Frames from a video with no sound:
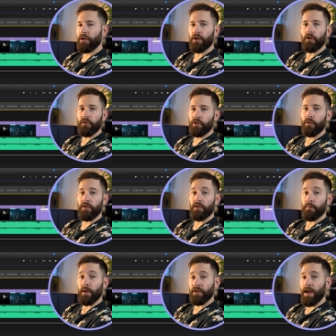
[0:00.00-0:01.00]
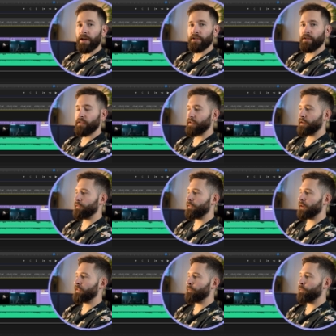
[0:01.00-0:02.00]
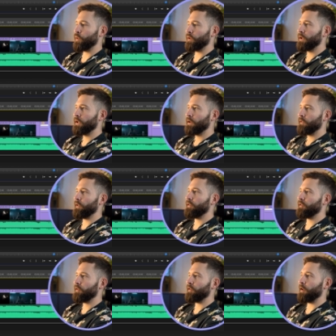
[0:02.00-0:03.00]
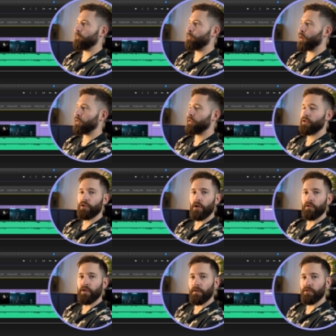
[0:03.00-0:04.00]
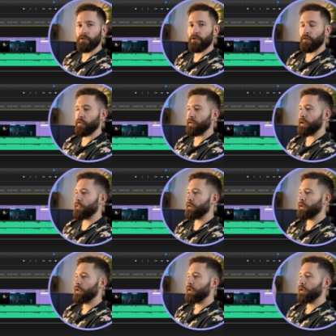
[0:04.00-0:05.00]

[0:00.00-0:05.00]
you can also use it to build an action scene. For example, this is a set of boxing shots that I've just cut together,